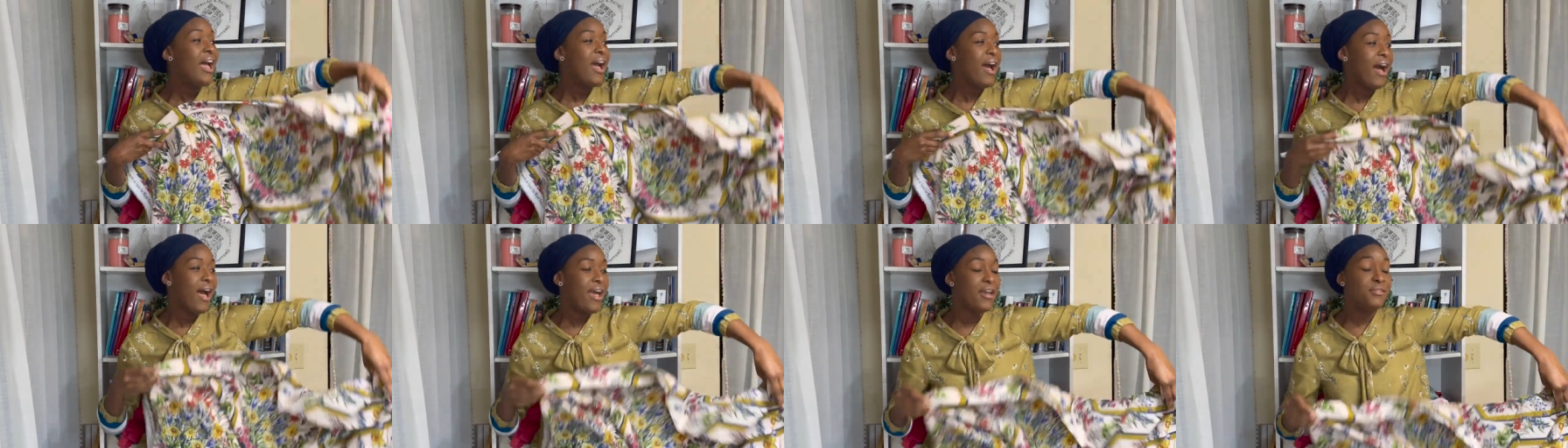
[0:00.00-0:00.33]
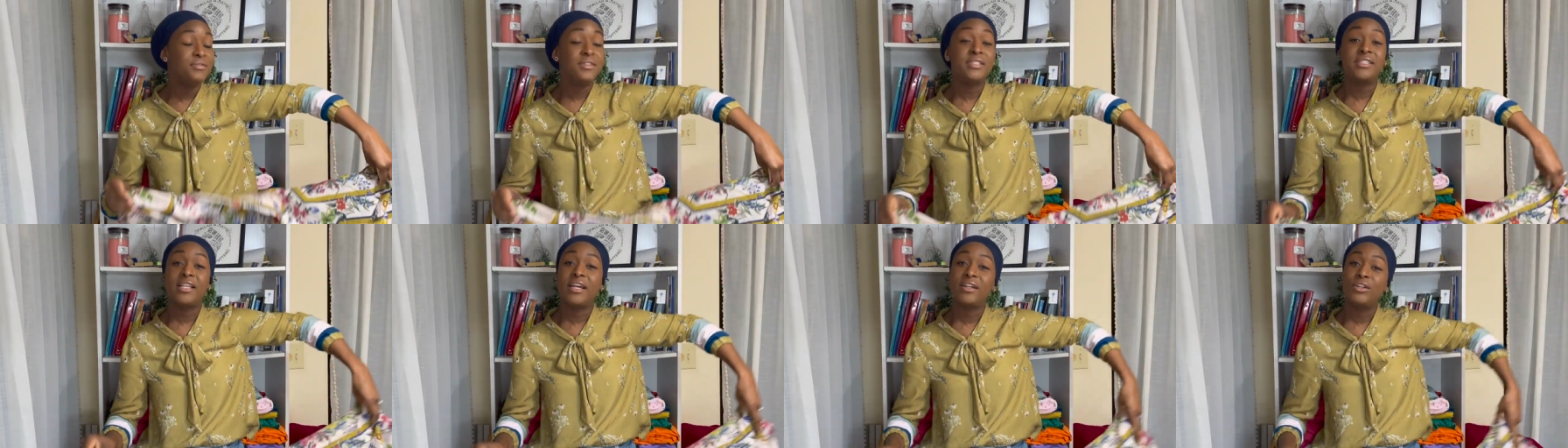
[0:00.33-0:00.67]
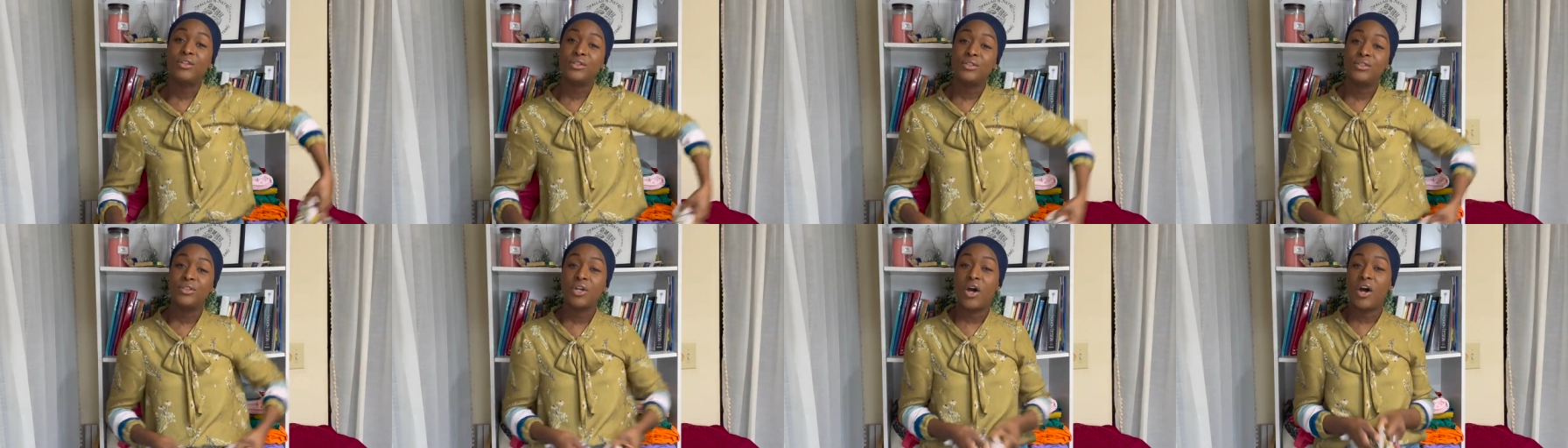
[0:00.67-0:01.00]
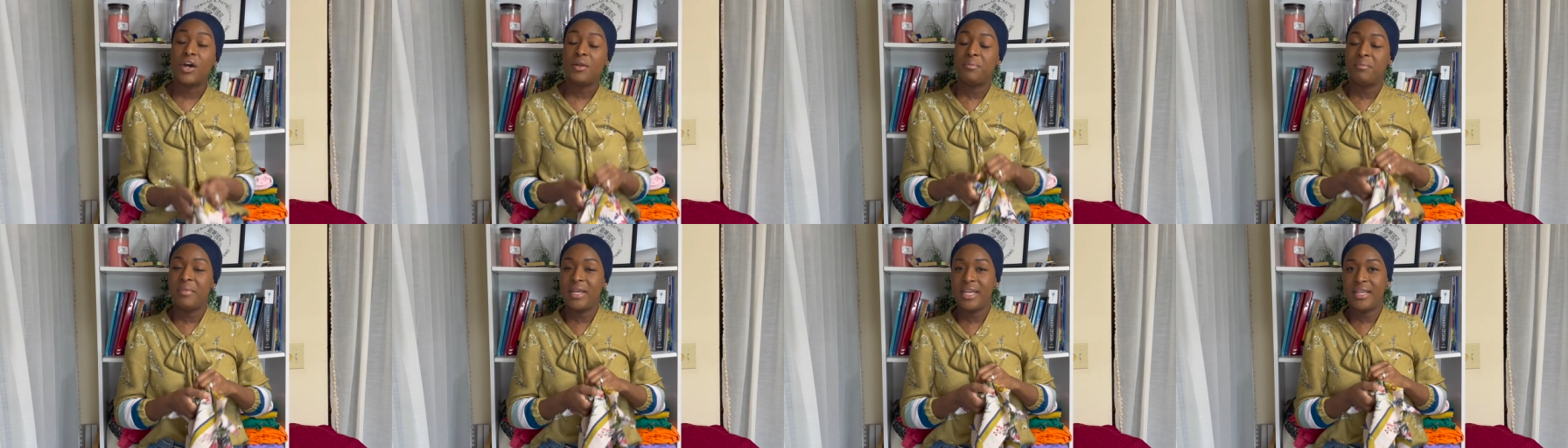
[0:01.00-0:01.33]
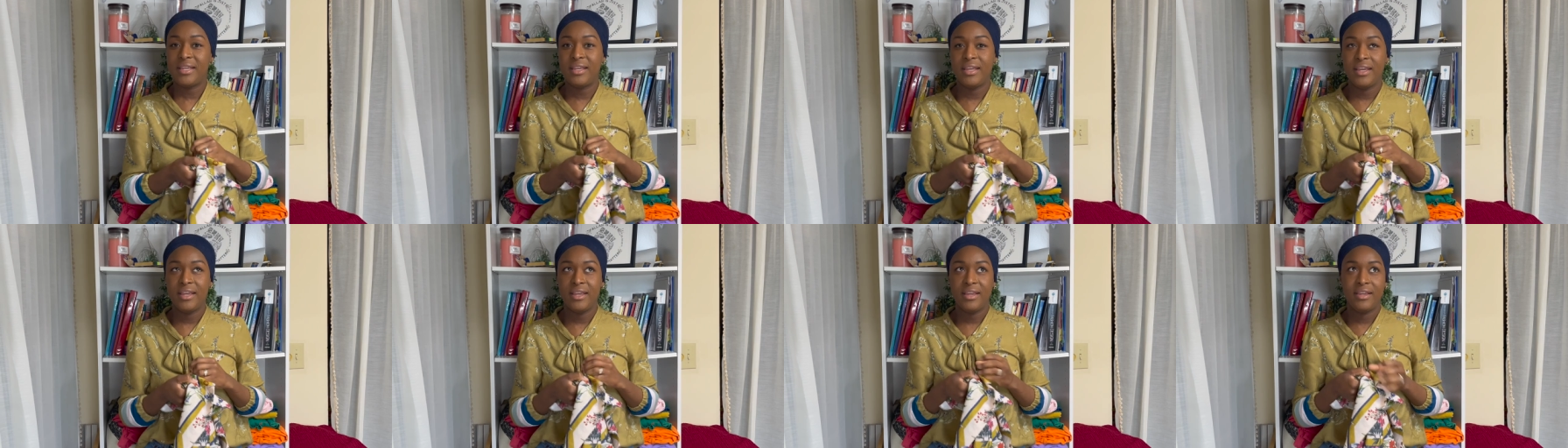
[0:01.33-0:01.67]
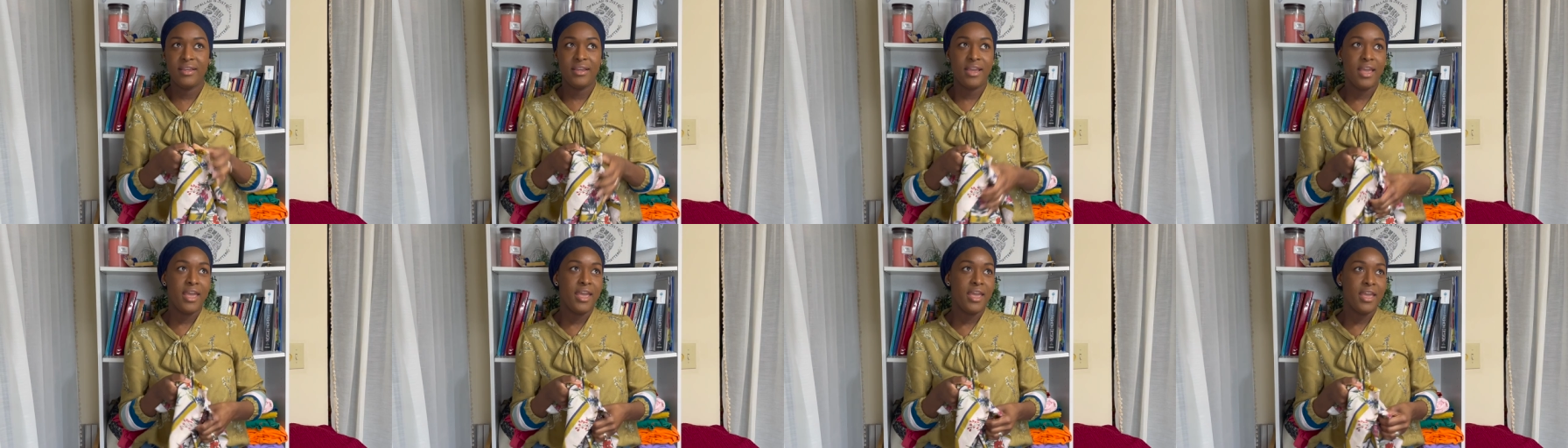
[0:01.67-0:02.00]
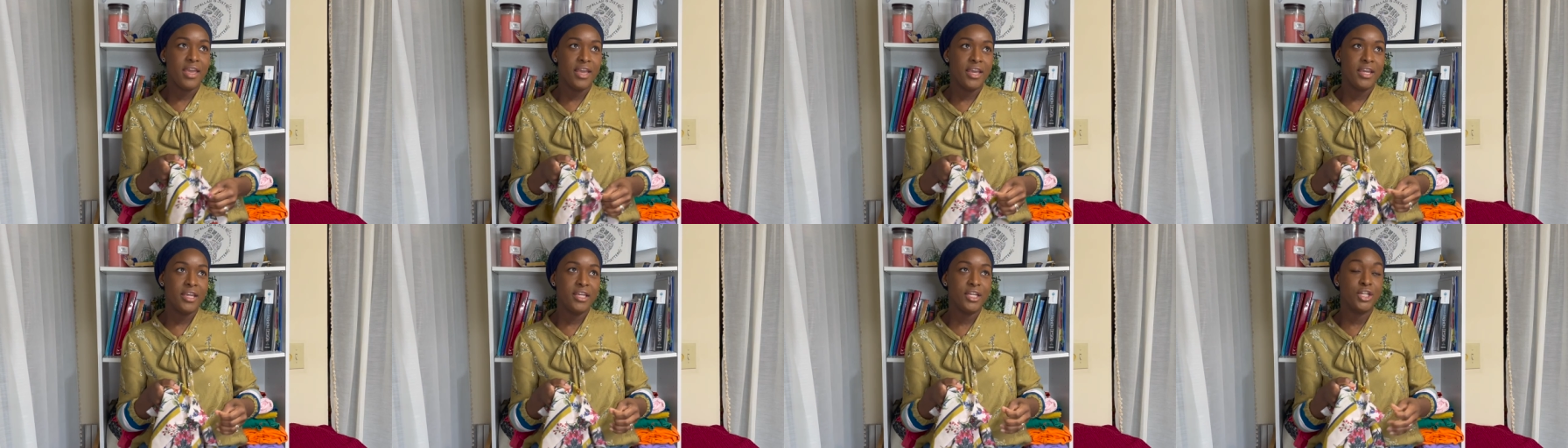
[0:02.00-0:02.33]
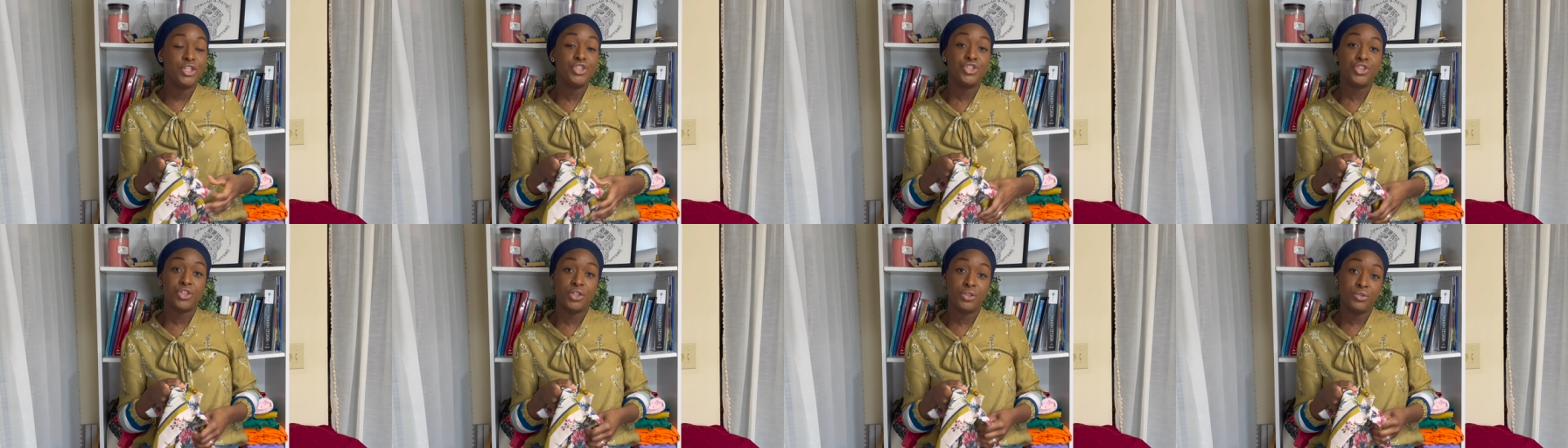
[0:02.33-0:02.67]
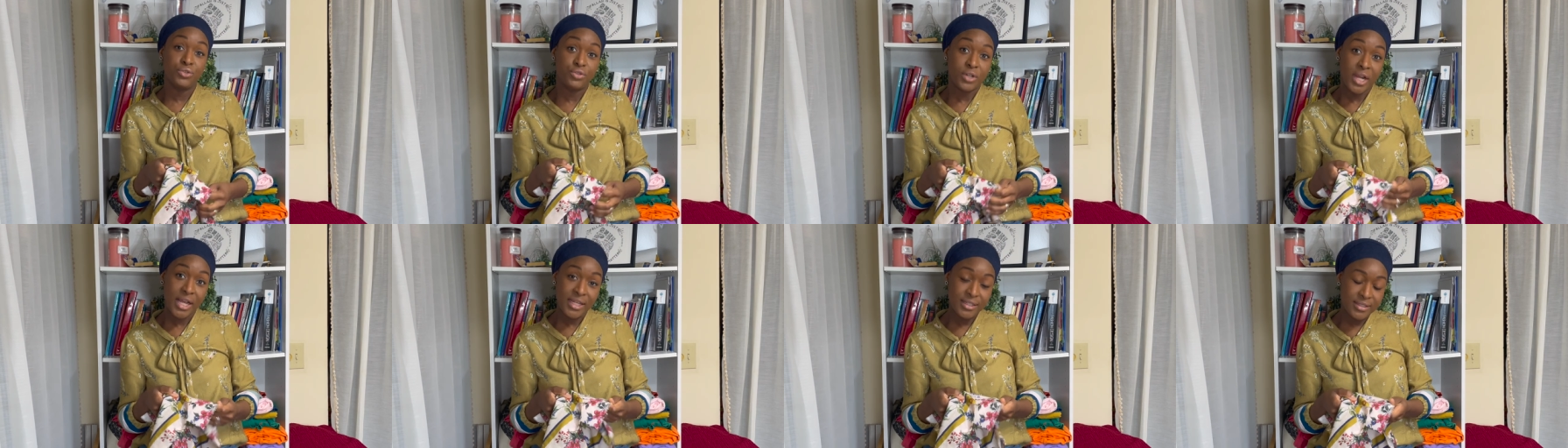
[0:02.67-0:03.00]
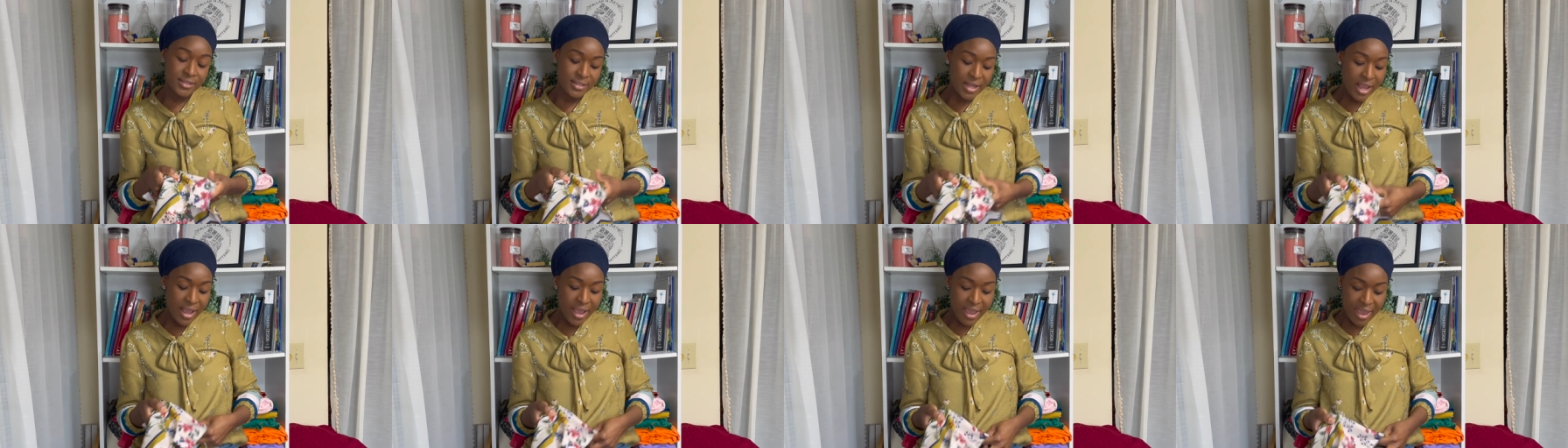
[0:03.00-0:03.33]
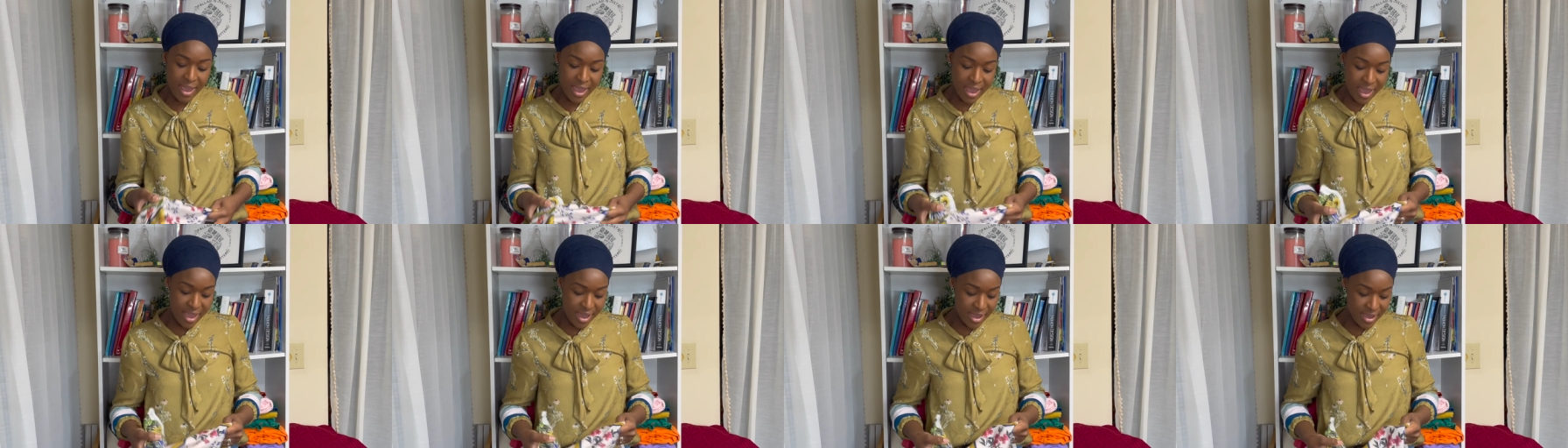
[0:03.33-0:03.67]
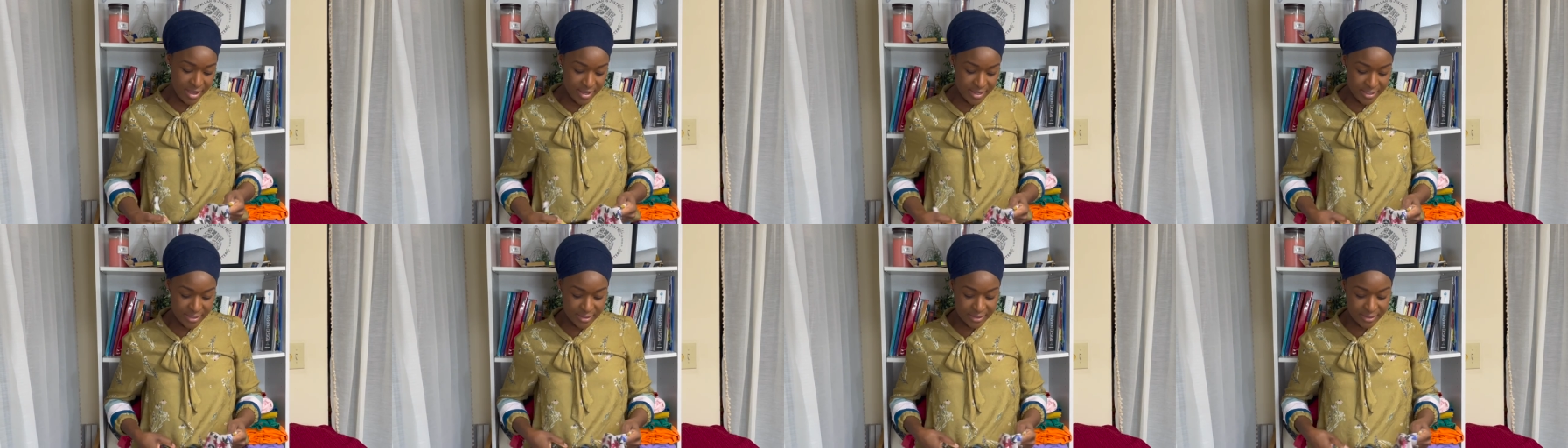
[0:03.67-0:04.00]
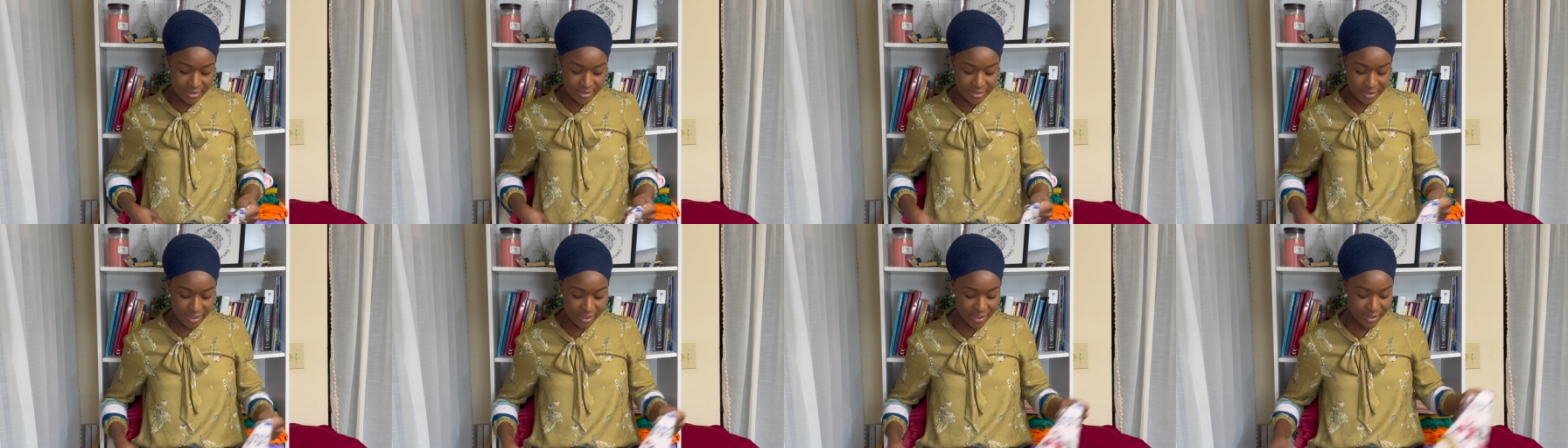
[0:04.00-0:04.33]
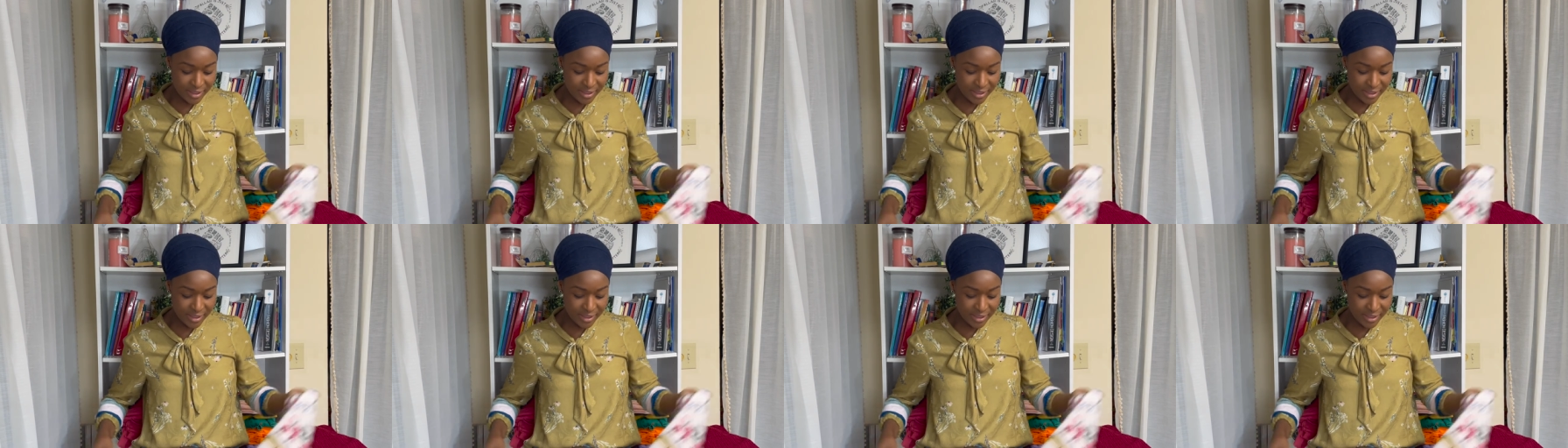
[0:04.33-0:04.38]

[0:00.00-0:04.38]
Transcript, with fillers: I have settled on making a shirt dress and